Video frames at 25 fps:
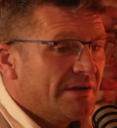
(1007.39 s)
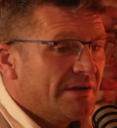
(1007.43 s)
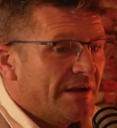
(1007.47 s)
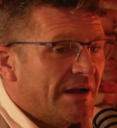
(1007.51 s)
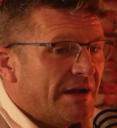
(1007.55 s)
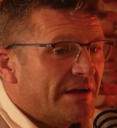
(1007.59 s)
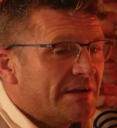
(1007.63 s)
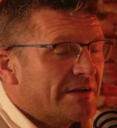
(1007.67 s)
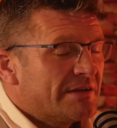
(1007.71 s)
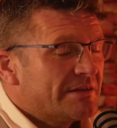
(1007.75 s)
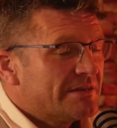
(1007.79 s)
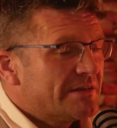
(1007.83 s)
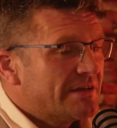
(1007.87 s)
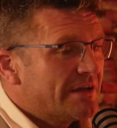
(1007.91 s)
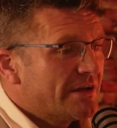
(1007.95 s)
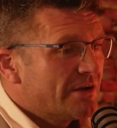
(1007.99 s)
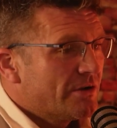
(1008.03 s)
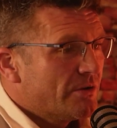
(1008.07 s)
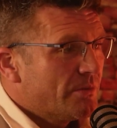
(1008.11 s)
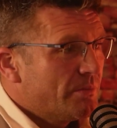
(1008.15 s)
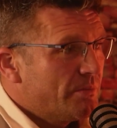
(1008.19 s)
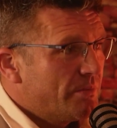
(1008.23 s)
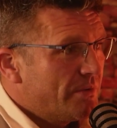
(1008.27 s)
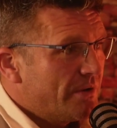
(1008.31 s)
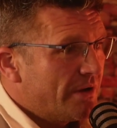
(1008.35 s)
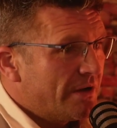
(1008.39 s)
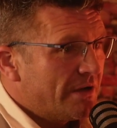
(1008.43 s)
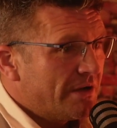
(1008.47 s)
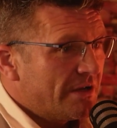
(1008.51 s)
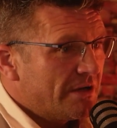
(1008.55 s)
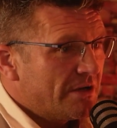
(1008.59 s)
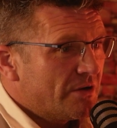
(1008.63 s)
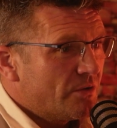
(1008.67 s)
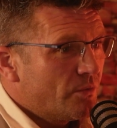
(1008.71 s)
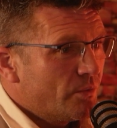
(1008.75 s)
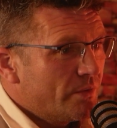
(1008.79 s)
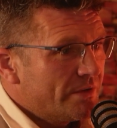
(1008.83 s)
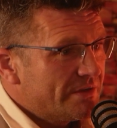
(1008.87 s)
And I'd get up and
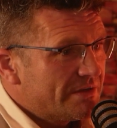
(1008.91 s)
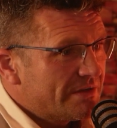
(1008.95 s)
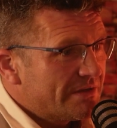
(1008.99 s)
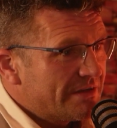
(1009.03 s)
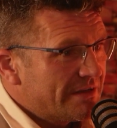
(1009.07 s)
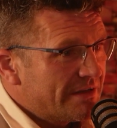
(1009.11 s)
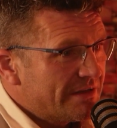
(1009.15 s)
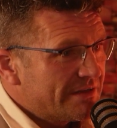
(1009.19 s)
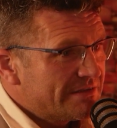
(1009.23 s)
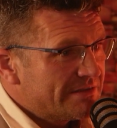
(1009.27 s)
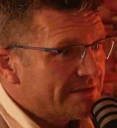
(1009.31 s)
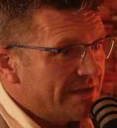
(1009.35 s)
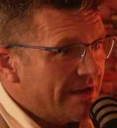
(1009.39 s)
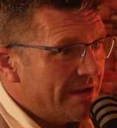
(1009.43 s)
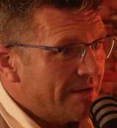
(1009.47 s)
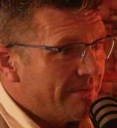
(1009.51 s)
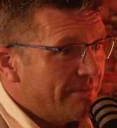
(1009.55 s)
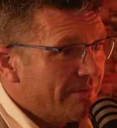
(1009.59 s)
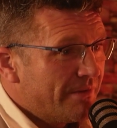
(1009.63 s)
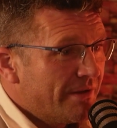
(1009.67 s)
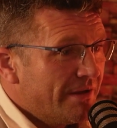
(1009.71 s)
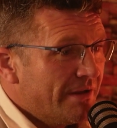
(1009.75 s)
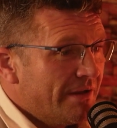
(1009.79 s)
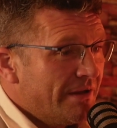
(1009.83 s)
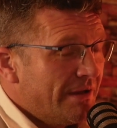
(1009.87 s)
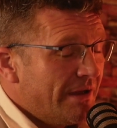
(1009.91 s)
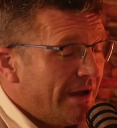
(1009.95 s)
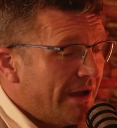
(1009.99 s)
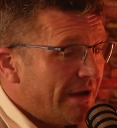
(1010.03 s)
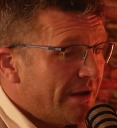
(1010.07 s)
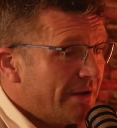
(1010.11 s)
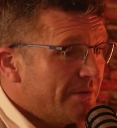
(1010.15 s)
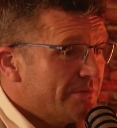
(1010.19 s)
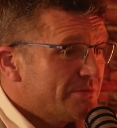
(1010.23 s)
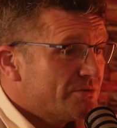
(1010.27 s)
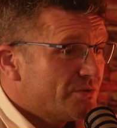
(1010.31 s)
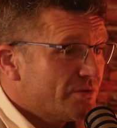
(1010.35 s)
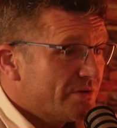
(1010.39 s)
I'd go into the exam and
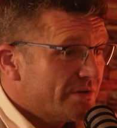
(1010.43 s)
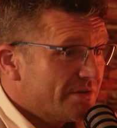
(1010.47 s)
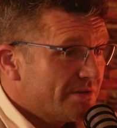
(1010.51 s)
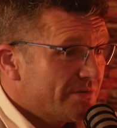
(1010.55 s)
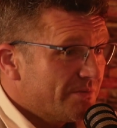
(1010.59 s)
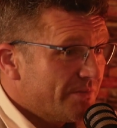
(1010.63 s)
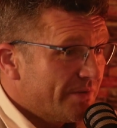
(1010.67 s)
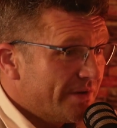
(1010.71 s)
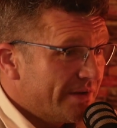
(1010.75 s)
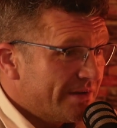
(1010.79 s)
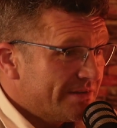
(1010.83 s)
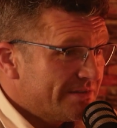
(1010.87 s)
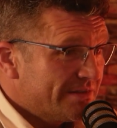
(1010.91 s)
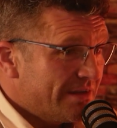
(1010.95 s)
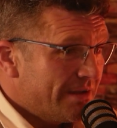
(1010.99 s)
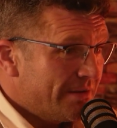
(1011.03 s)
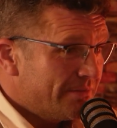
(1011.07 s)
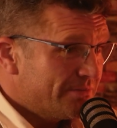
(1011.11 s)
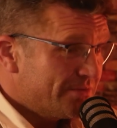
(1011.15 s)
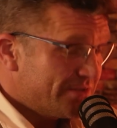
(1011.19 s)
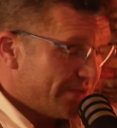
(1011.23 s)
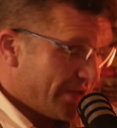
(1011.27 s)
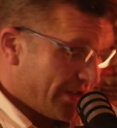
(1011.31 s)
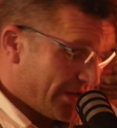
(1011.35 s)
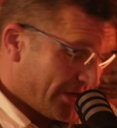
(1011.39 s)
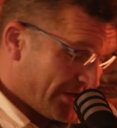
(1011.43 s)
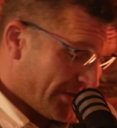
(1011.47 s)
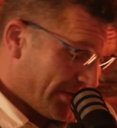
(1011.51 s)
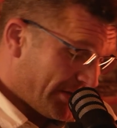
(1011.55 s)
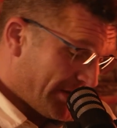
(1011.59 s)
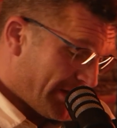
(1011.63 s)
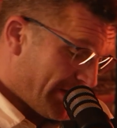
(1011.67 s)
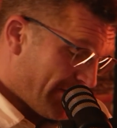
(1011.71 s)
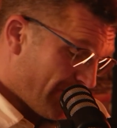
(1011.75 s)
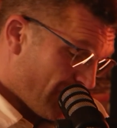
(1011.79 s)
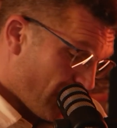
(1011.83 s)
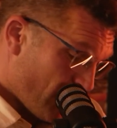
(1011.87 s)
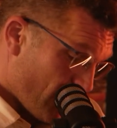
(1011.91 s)
I was going into my exams and I'd
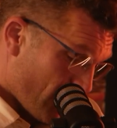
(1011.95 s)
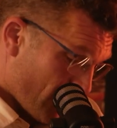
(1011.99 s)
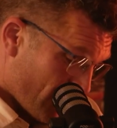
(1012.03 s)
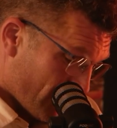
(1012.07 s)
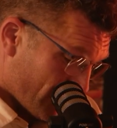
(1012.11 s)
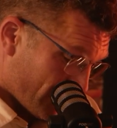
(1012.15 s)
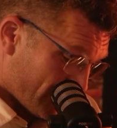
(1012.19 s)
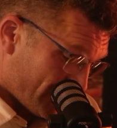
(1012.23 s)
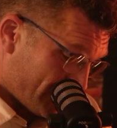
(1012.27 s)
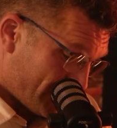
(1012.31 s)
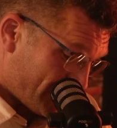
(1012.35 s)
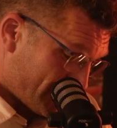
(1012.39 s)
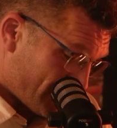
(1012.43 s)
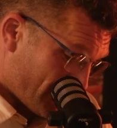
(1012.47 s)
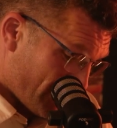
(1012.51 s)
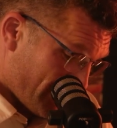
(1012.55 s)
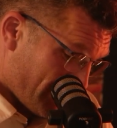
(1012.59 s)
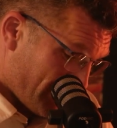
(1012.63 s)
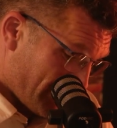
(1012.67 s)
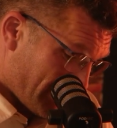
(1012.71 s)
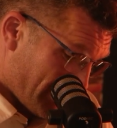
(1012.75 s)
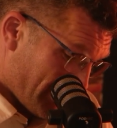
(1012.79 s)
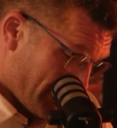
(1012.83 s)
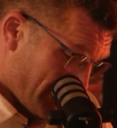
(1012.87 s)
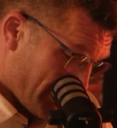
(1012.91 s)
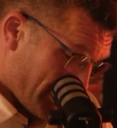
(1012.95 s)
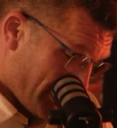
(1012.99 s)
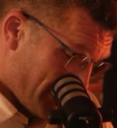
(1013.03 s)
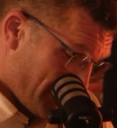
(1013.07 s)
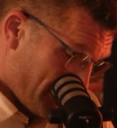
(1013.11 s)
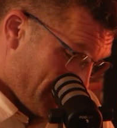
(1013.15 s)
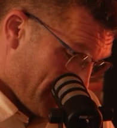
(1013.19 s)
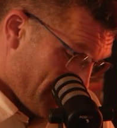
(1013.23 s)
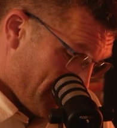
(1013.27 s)
have words scribbled on my